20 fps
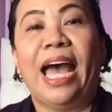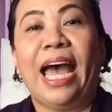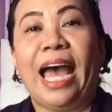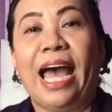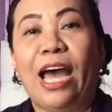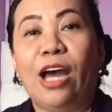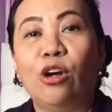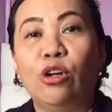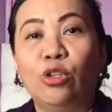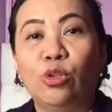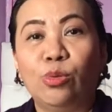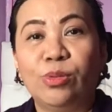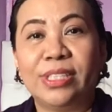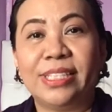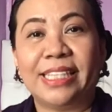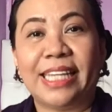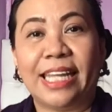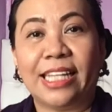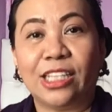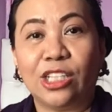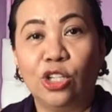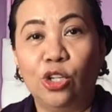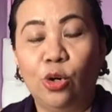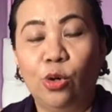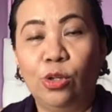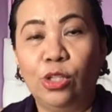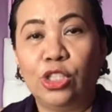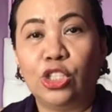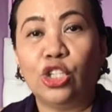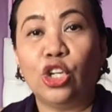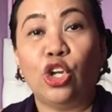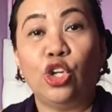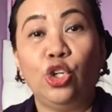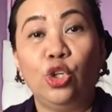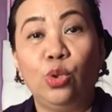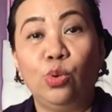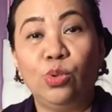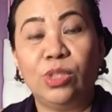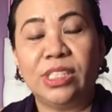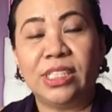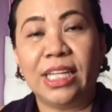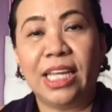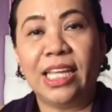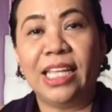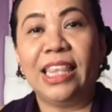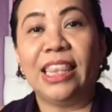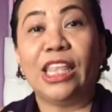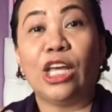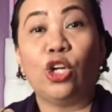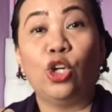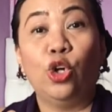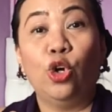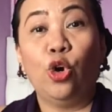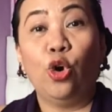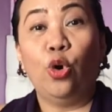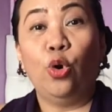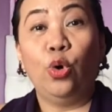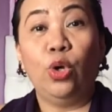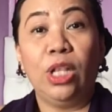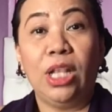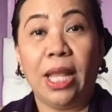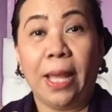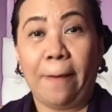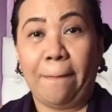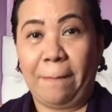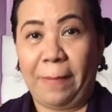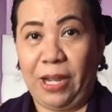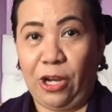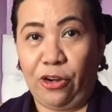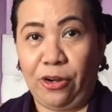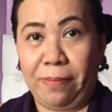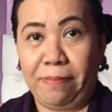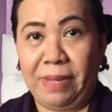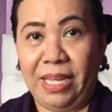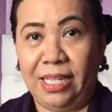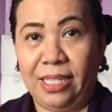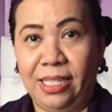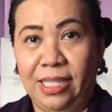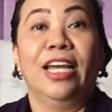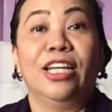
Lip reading: how to set goals using the goal pyramid.